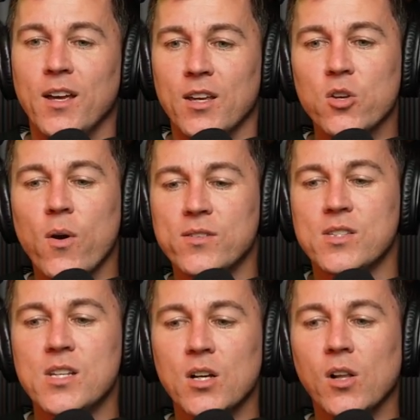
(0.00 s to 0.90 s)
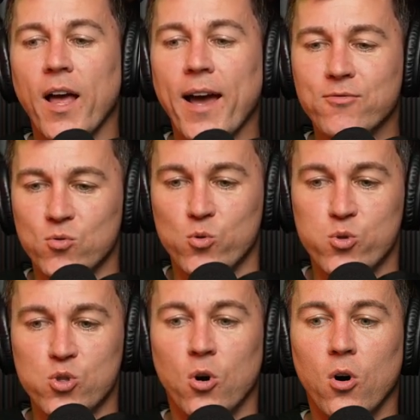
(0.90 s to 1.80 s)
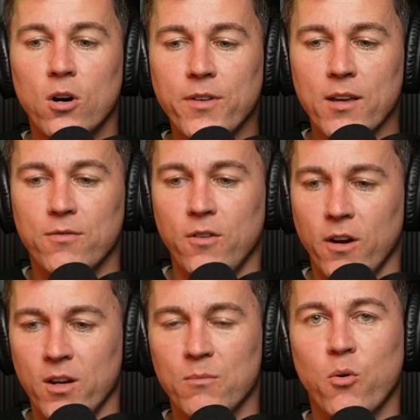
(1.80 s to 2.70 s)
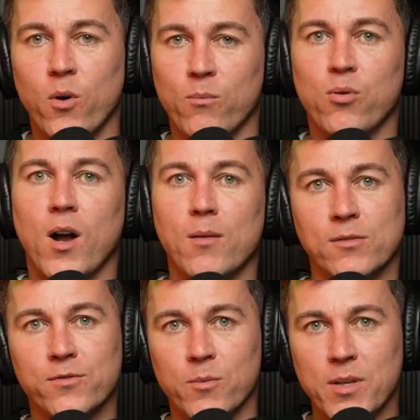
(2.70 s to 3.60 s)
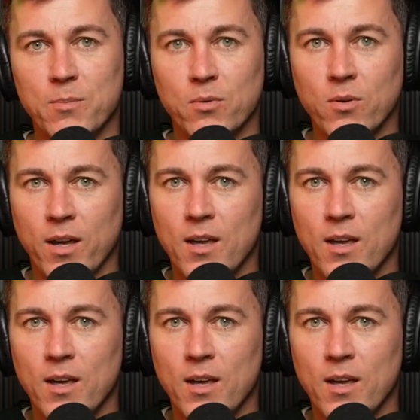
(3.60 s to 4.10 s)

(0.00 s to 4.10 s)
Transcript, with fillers: You Absolutely. still have to solve a very important problem for people